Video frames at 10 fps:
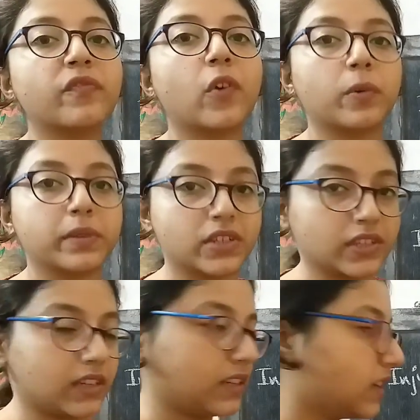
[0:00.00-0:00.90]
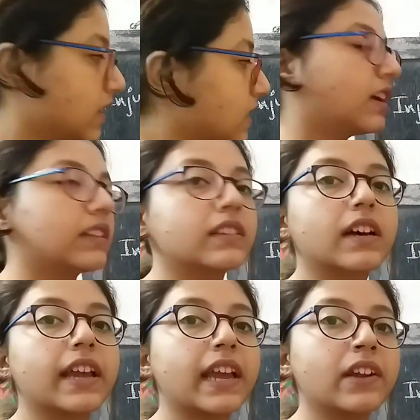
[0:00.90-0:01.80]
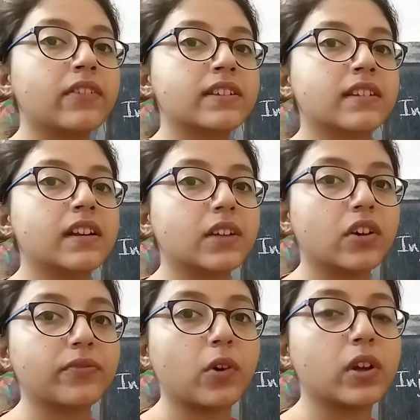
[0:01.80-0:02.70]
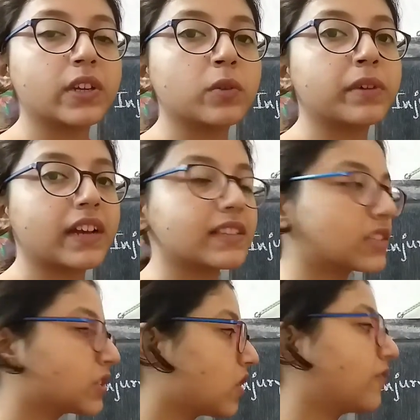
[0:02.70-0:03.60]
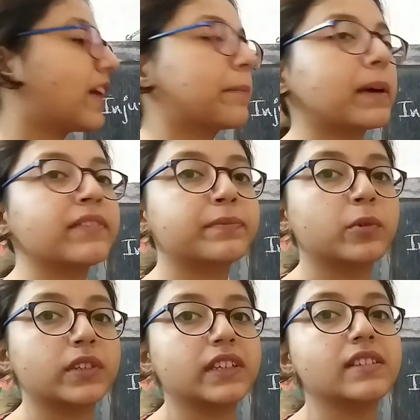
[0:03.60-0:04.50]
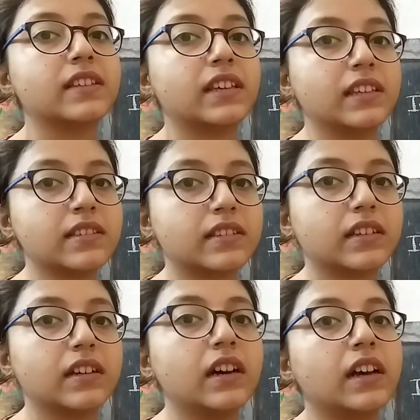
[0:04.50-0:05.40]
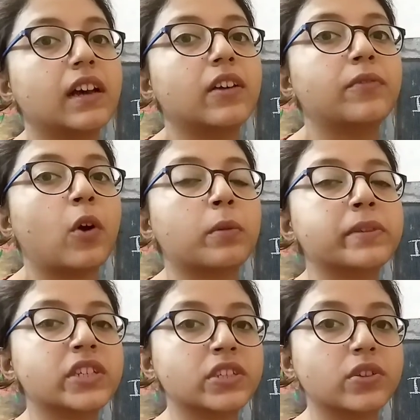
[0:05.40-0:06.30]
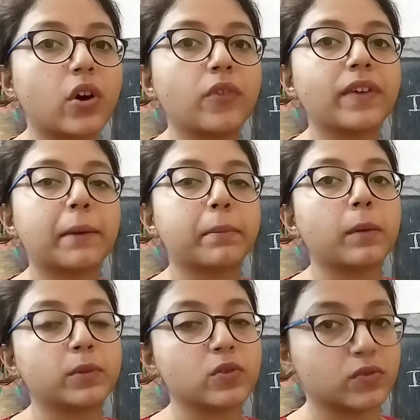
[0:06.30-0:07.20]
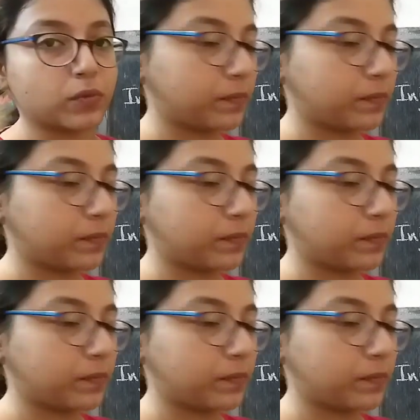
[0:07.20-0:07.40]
formation. The end result of oligomerization of APAF proteins is the formation of apoptosome.